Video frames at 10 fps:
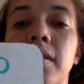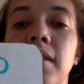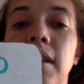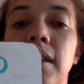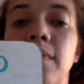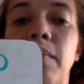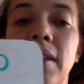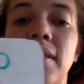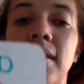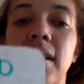to get my
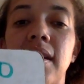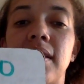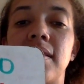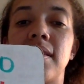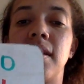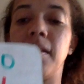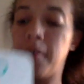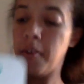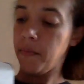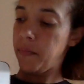6
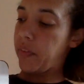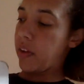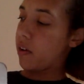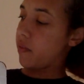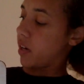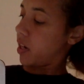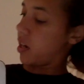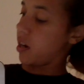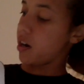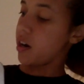over
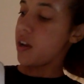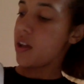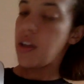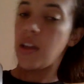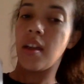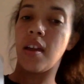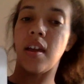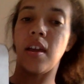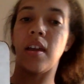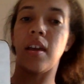here.
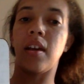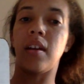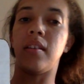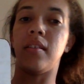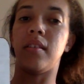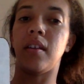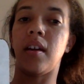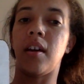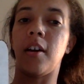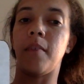And
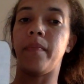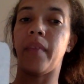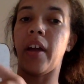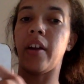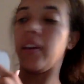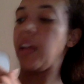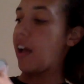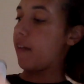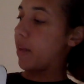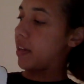I already
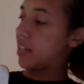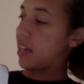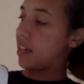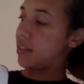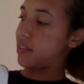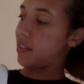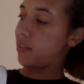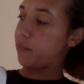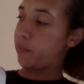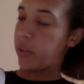have my 10s
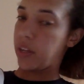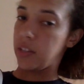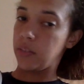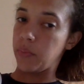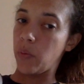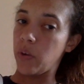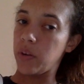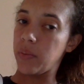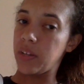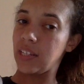placed, my 1
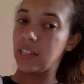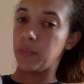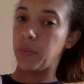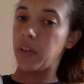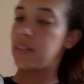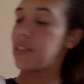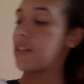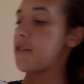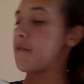and my 10s placed.